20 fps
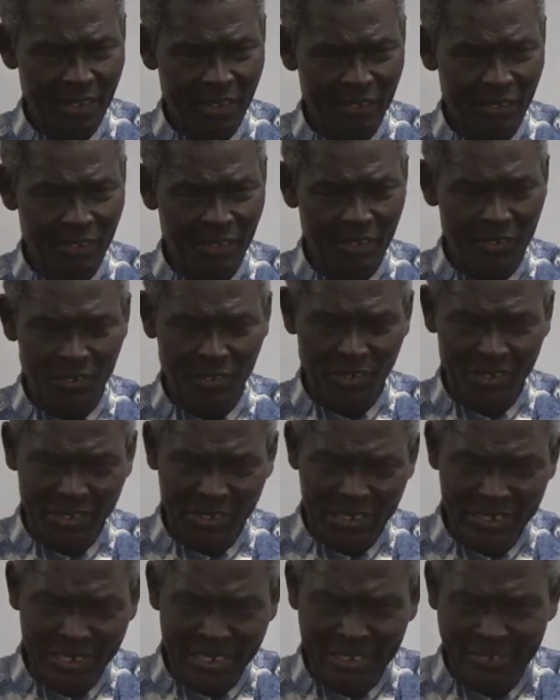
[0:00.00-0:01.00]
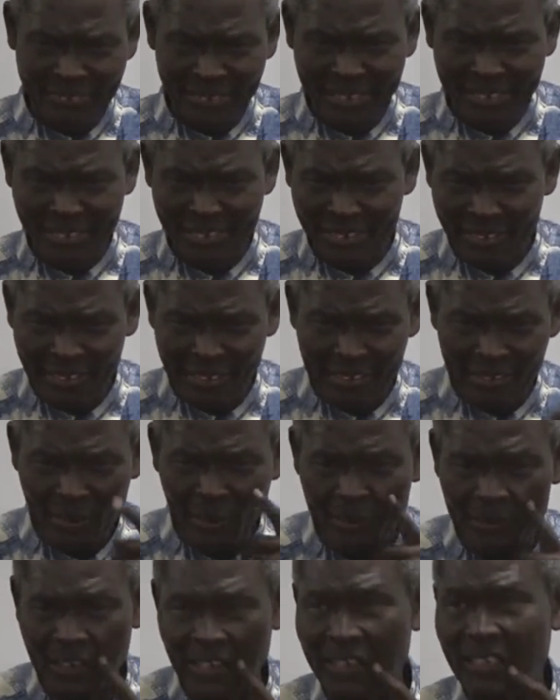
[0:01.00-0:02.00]
Nathan. Nathan and
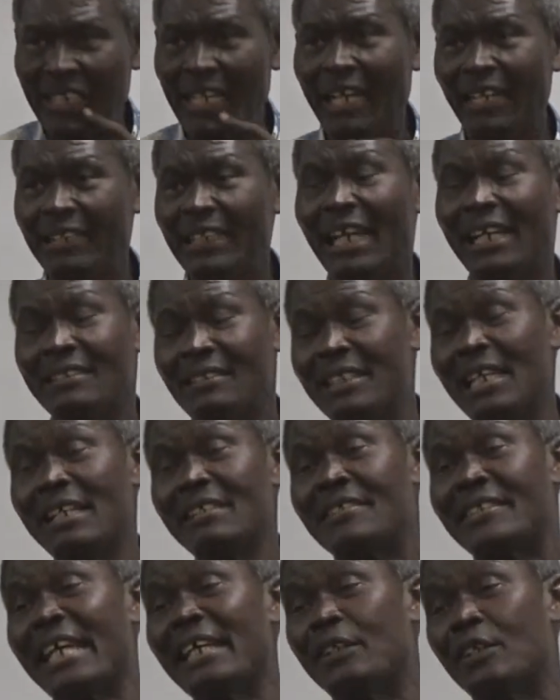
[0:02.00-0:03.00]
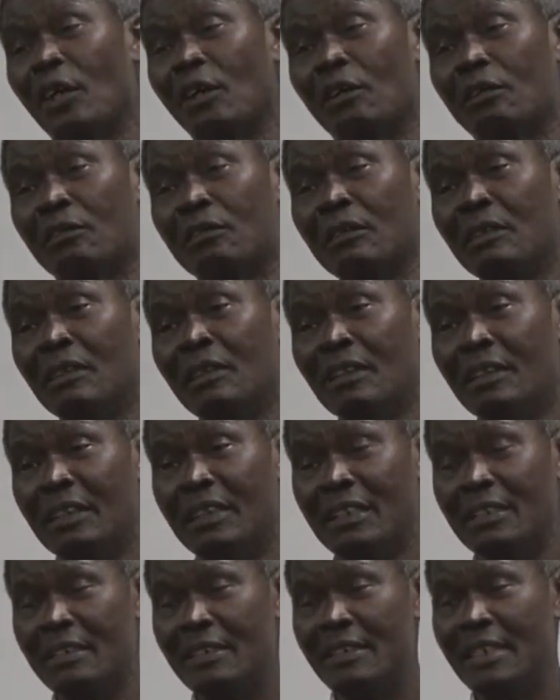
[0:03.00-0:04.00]
then, Zadok.
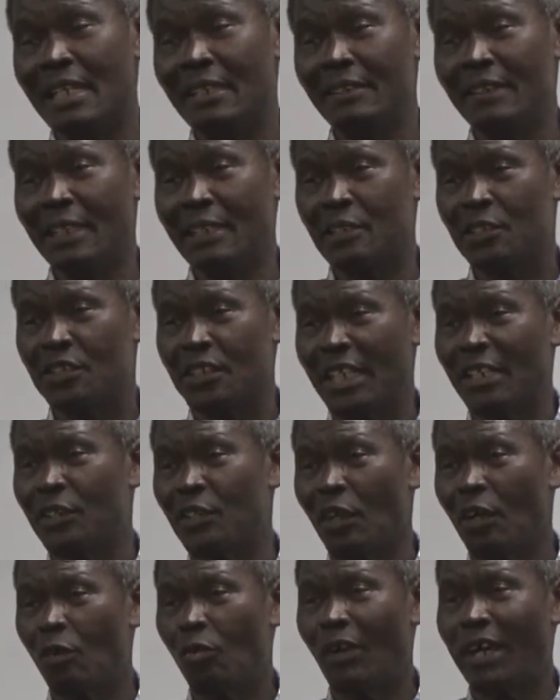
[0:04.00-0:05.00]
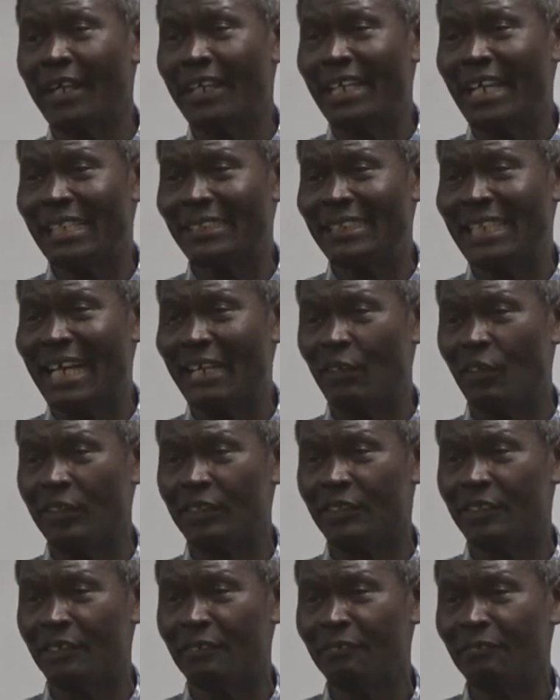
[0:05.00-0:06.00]
The Zadok, while he has the
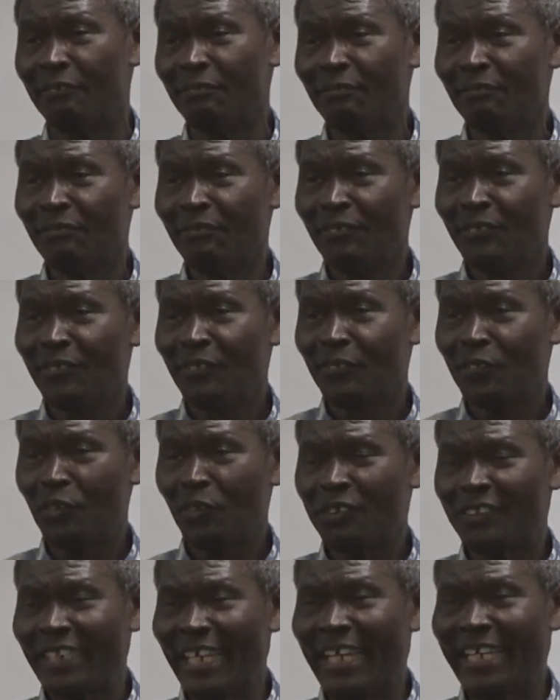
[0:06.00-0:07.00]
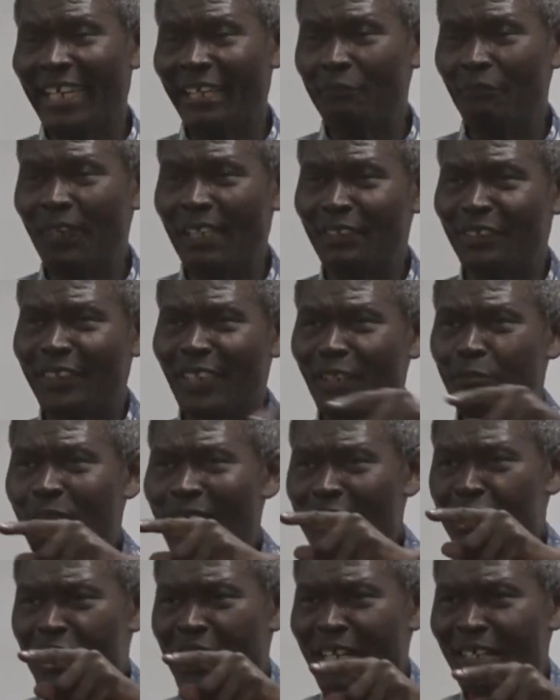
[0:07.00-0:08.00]
anointing. So take him and take
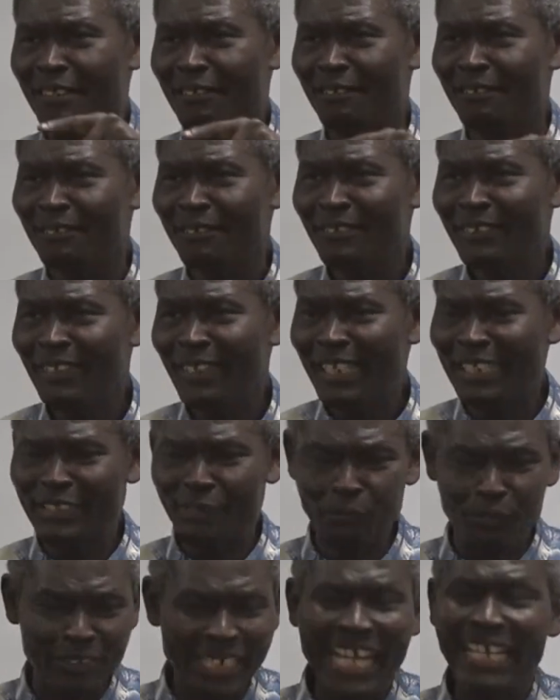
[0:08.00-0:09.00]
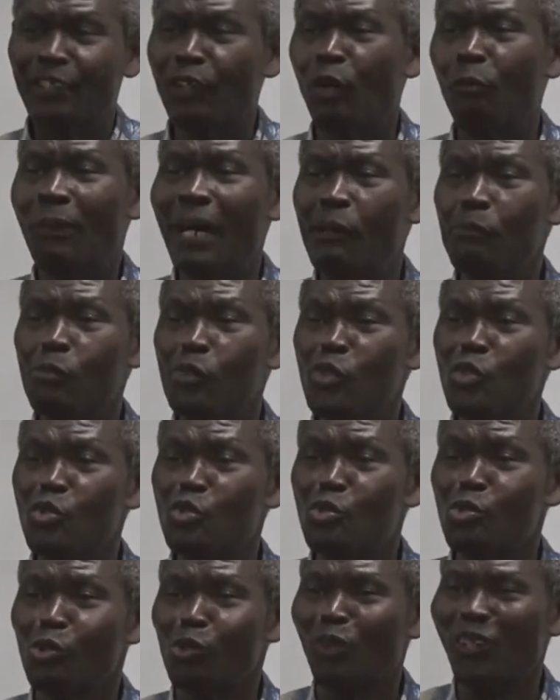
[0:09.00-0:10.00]
my son. Let him ride on my
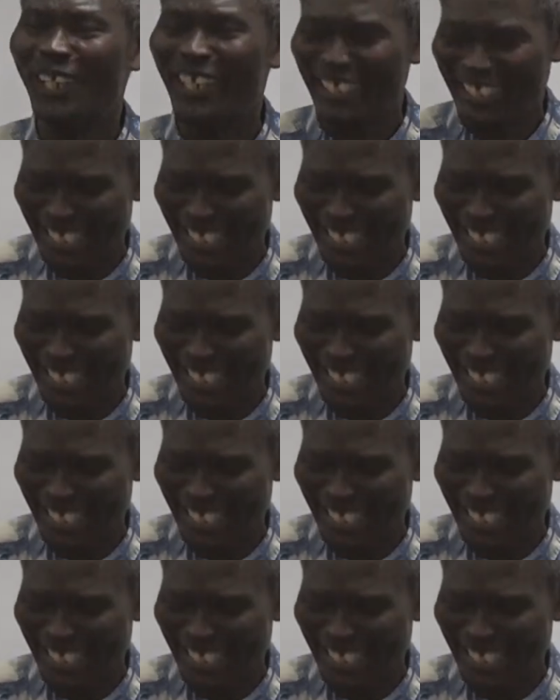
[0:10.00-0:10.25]
mule.